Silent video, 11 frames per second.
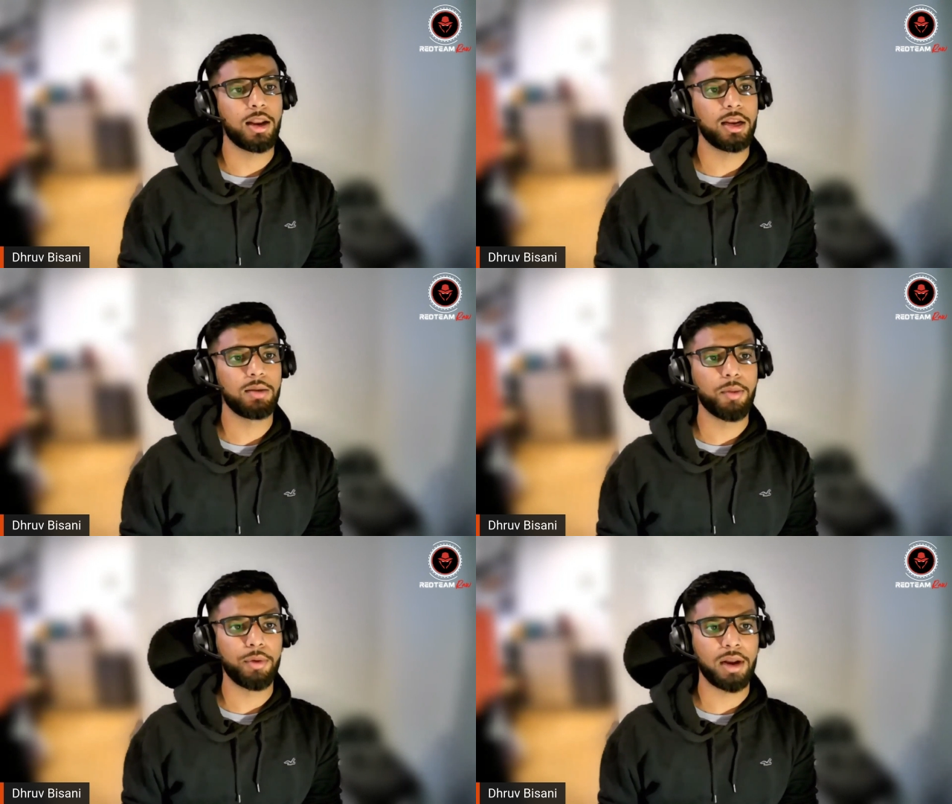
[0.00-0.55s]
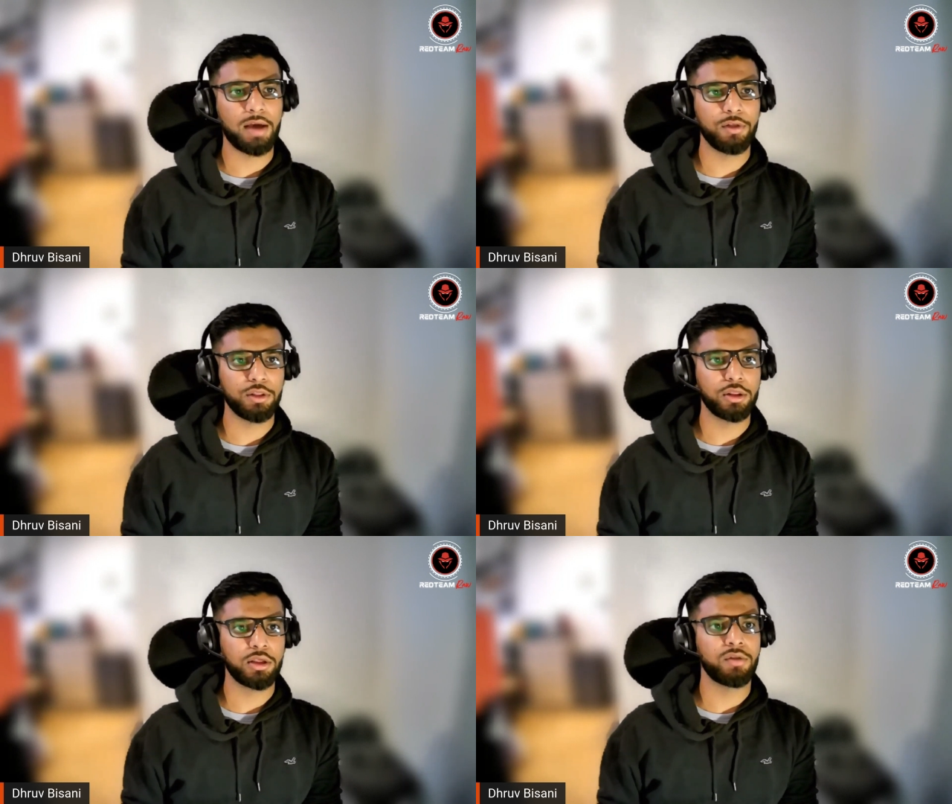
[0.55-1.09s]
And I remember
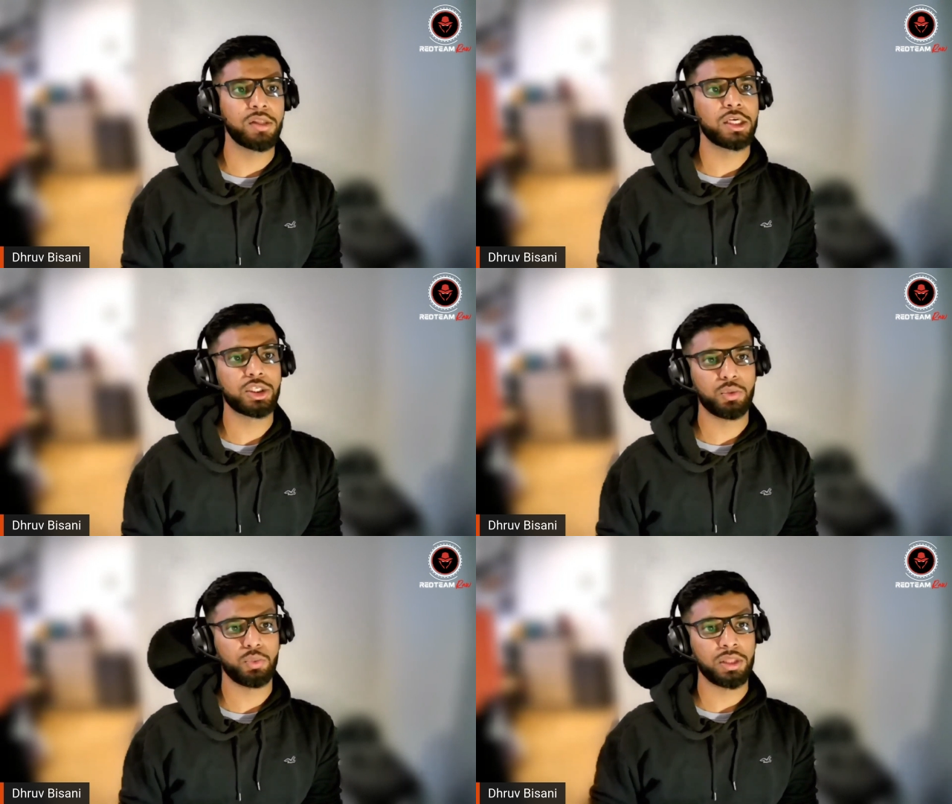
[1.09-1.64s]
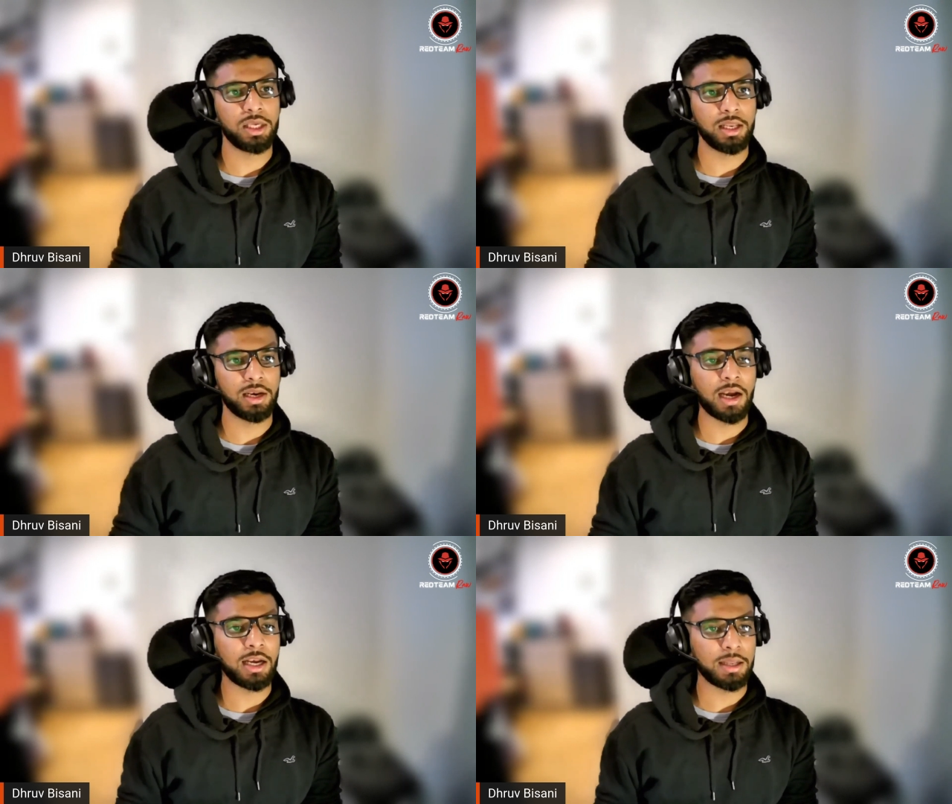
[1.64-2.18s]
having this conversation with
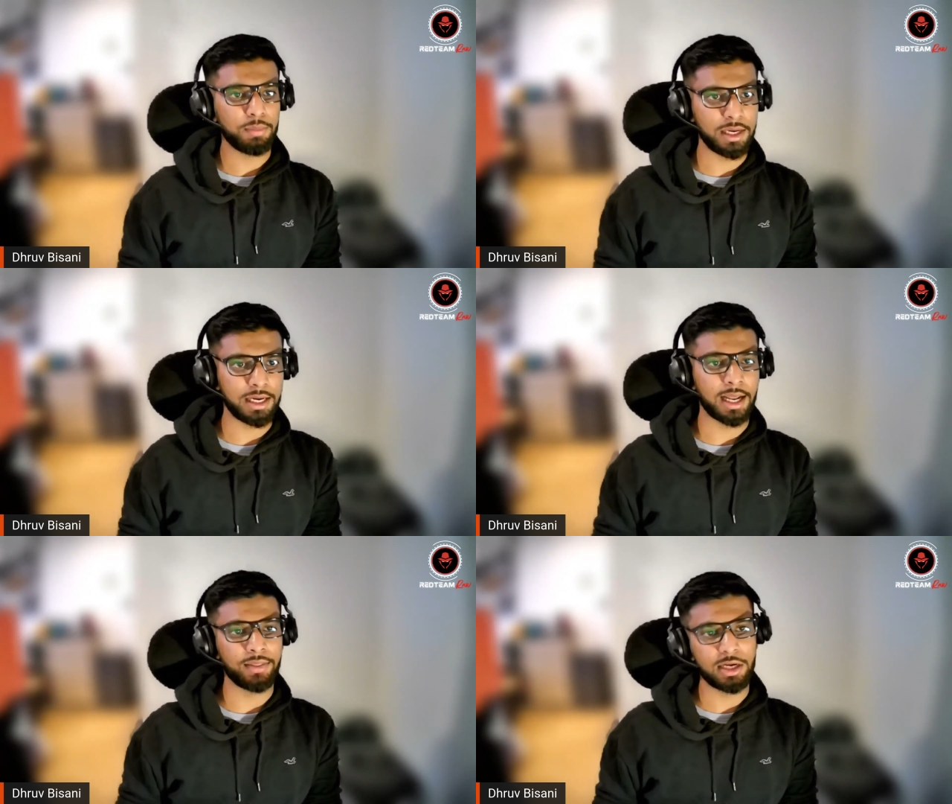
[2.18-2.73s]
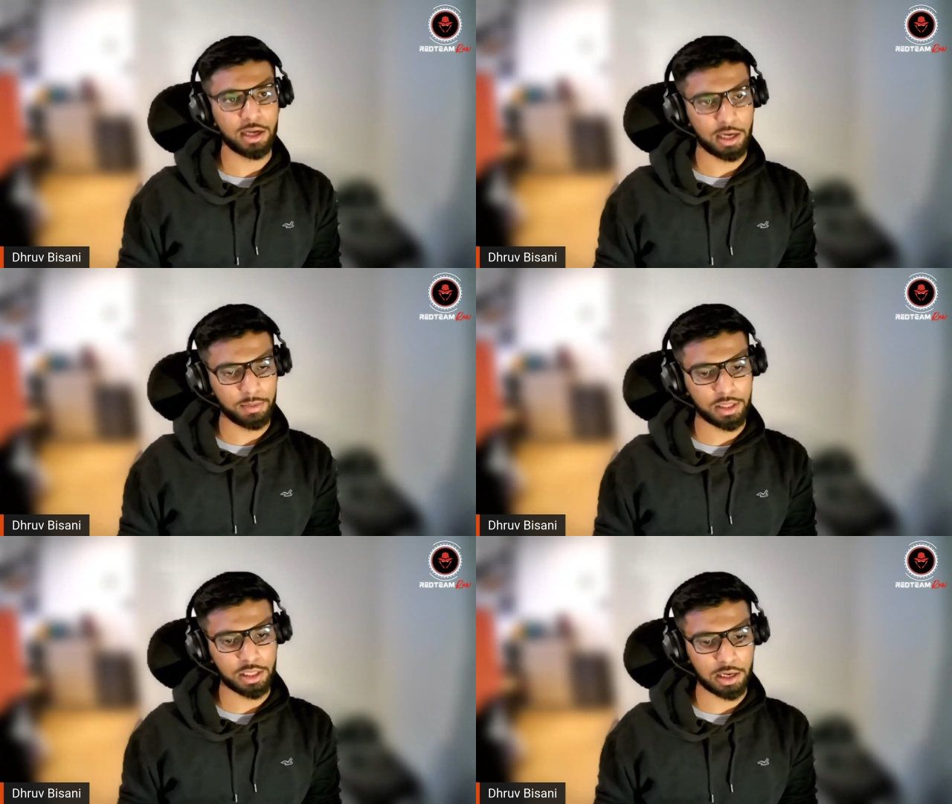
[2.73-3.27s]
the red team lead at the
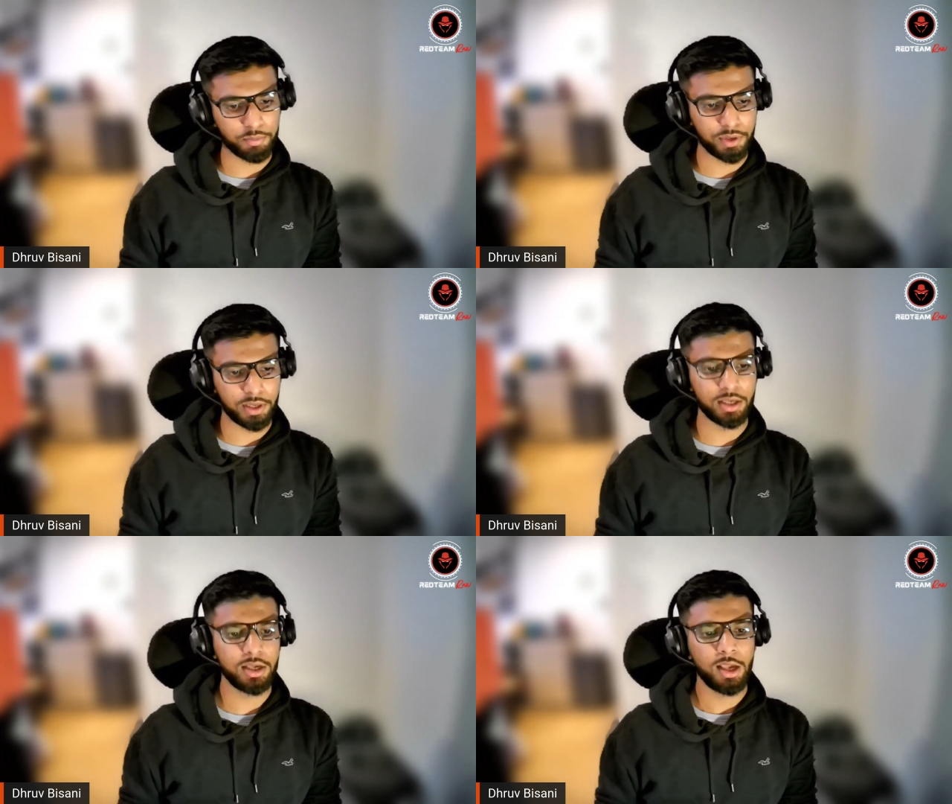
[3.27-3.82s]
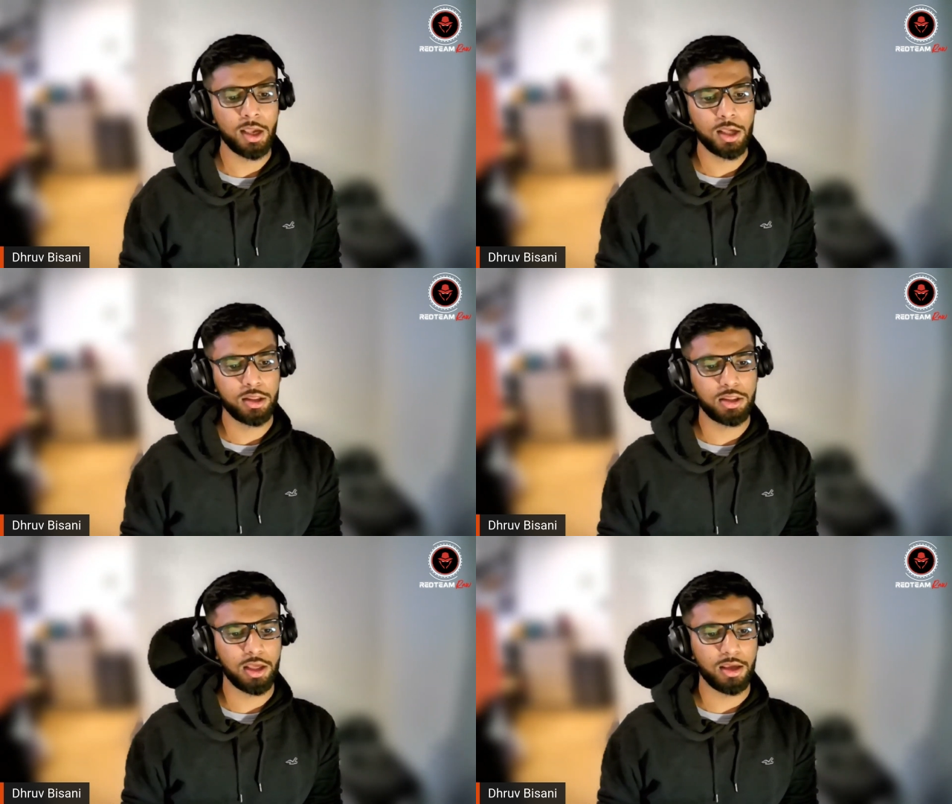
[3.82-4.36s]
time in the company
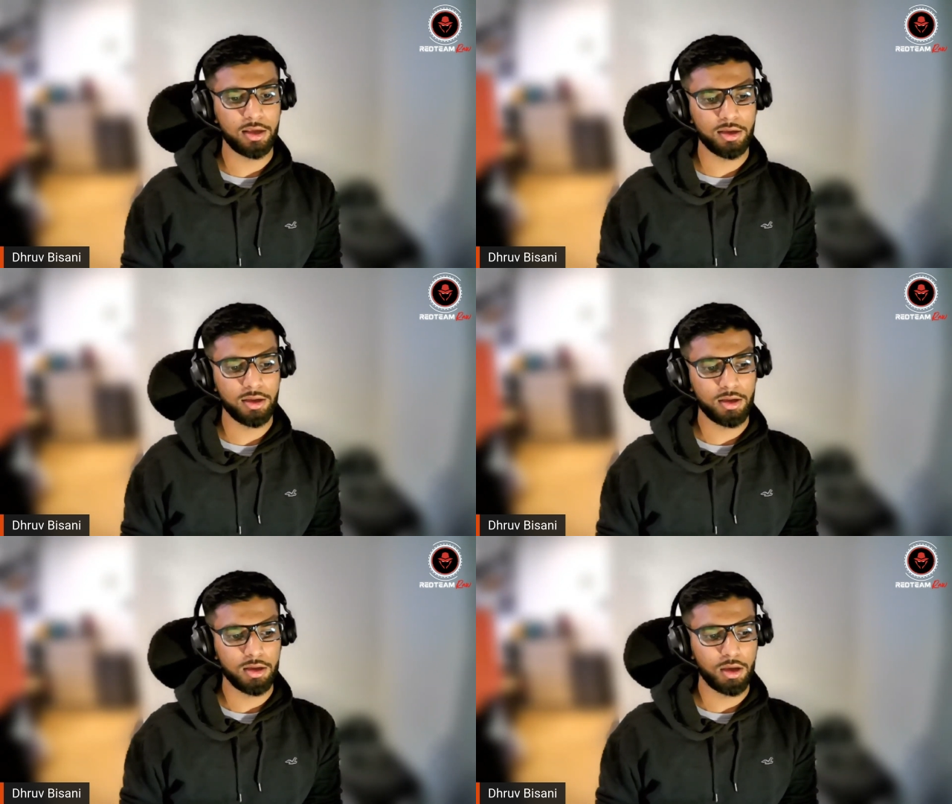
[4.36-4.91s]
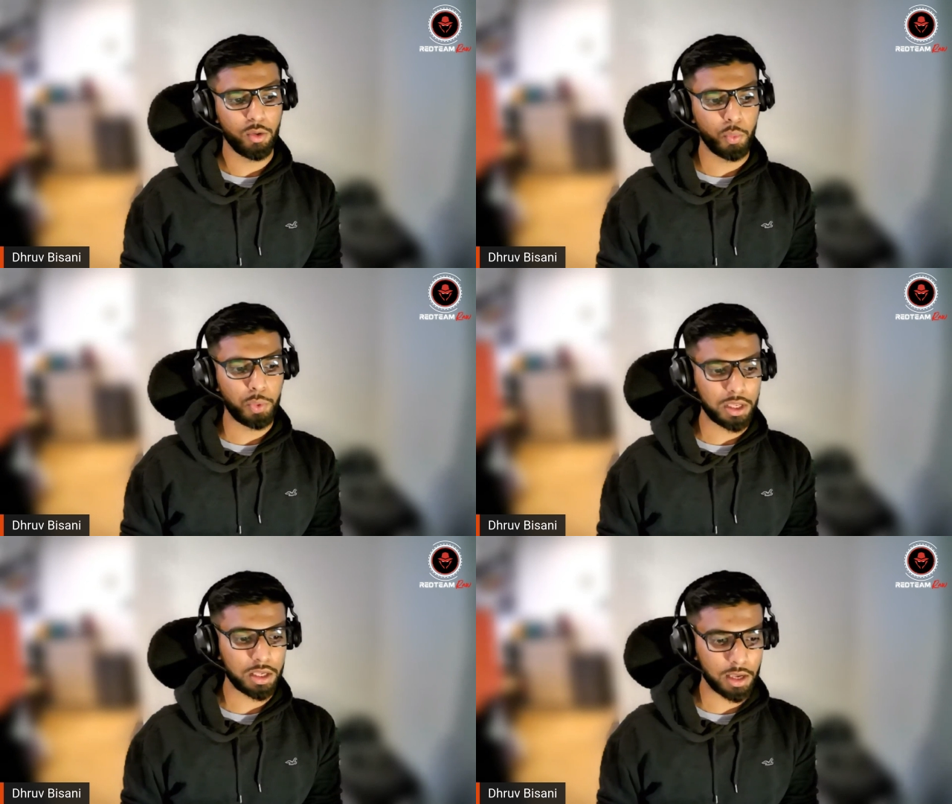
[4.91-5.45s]
saying,
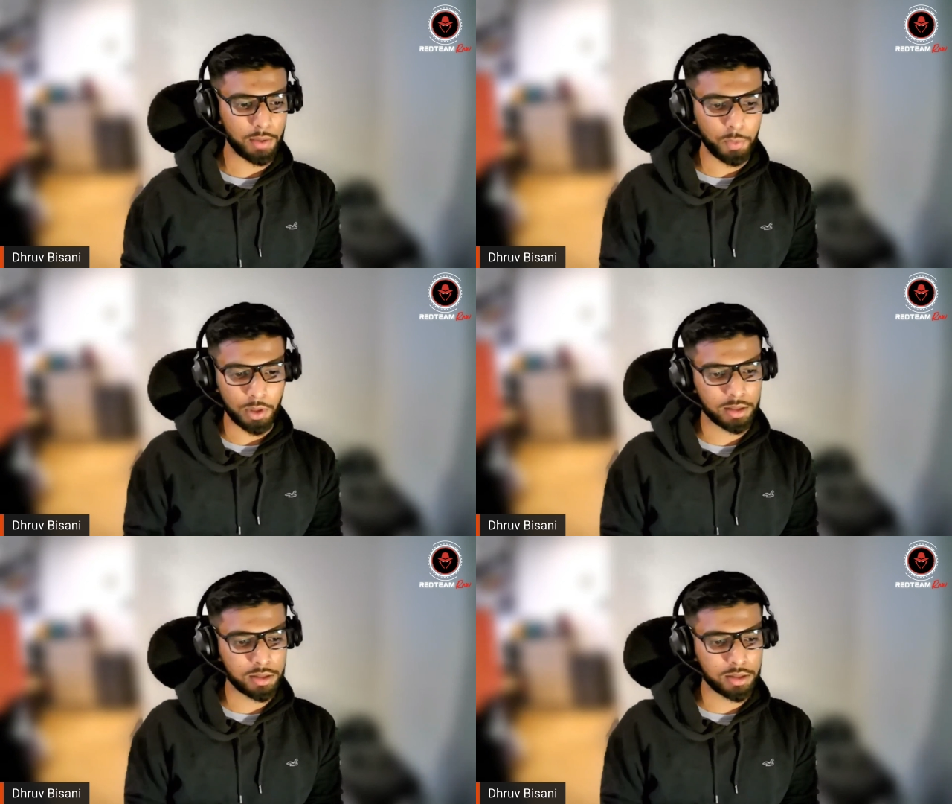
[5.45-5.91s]
we